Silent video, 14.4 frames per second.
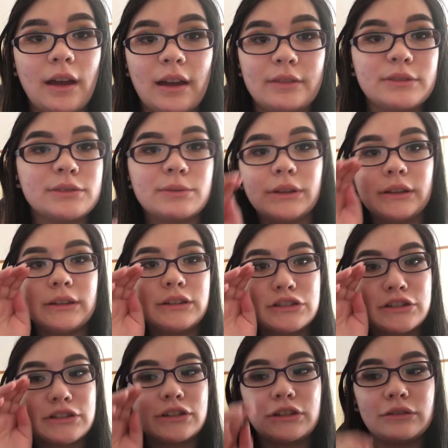I was willing
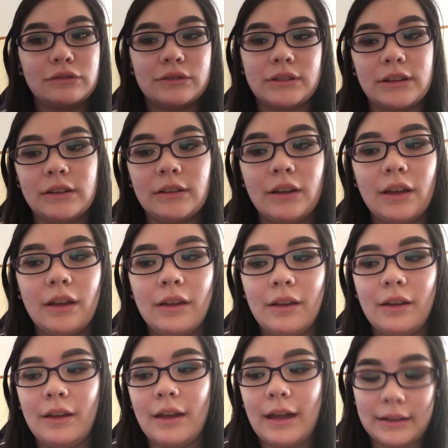just to use it
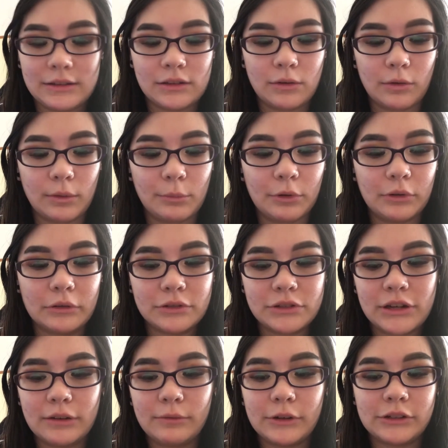as a normal
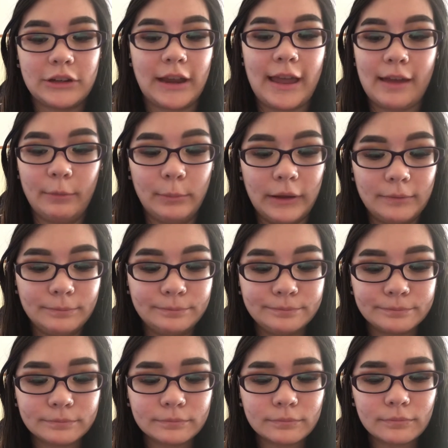lotion, which I have been.
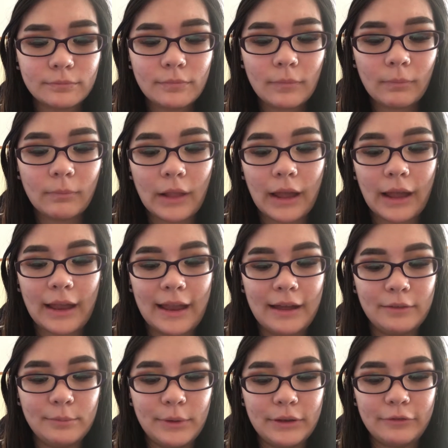I
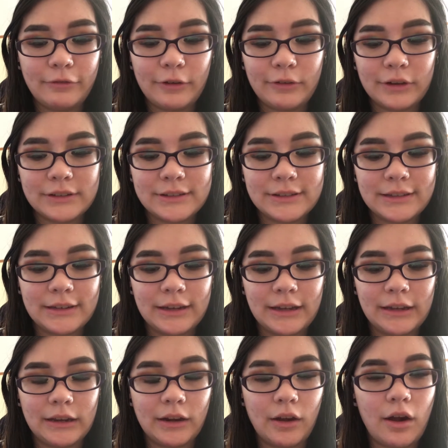have been focusing
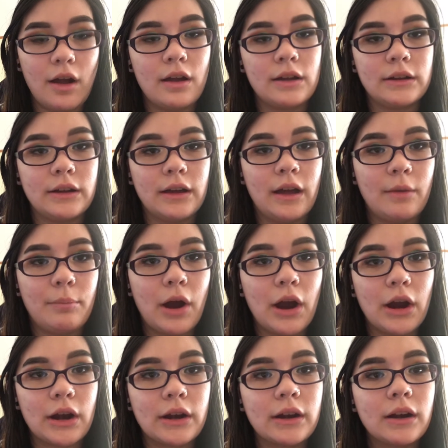it on a
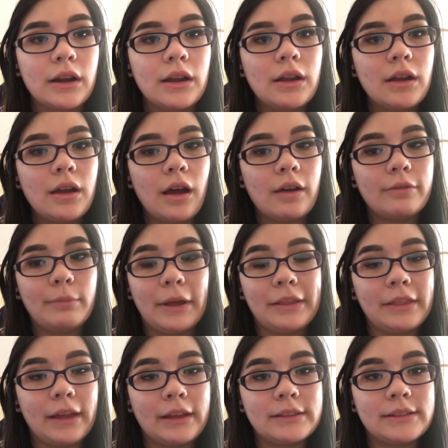part of my
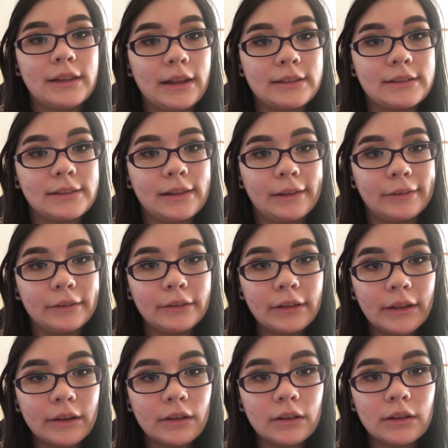thighs that has
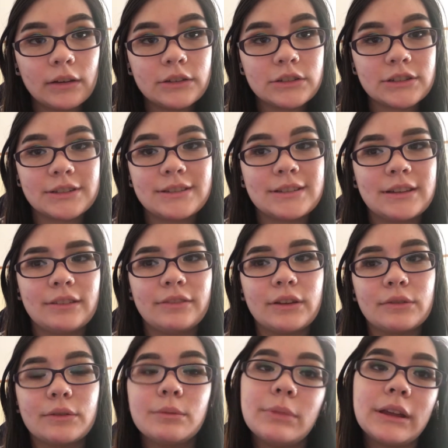cellulite on it, just to see if there
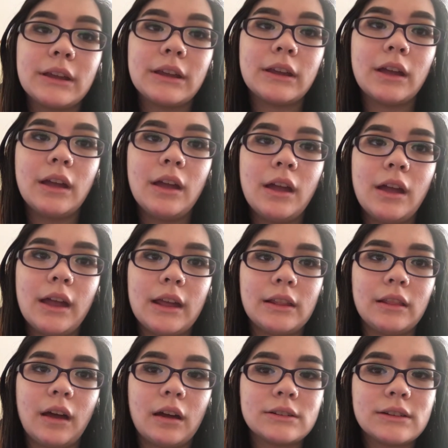would be a
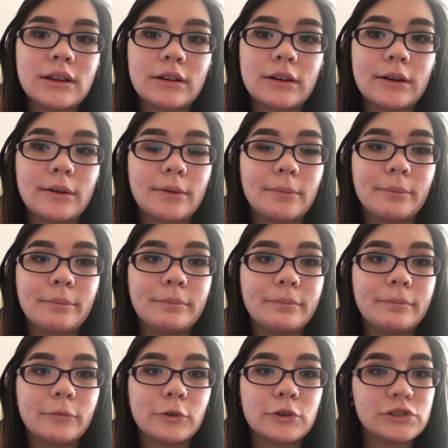long-term
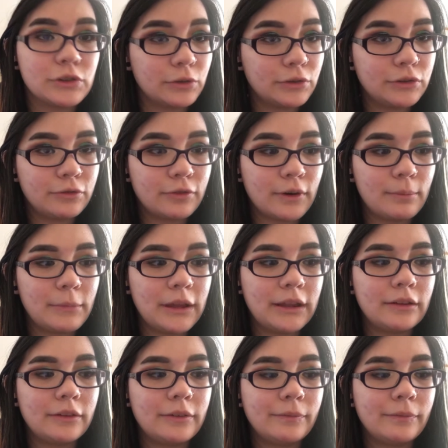result from it.